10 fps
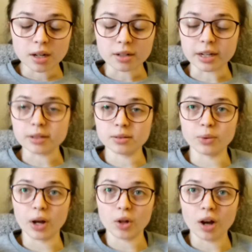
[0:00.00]
Okay,
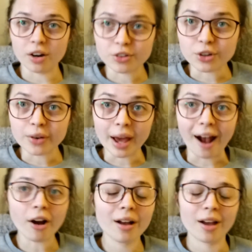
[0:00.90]
well, afternoon
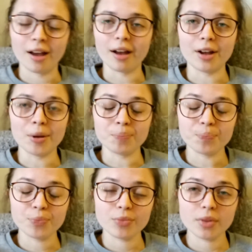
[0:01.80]
now.
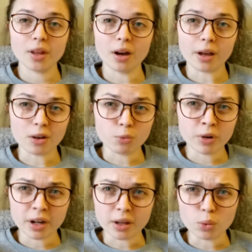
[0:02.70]
I had a
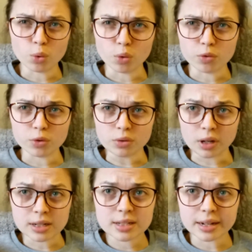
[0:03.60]
really awful
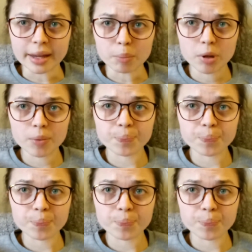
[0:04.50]
night's sleep.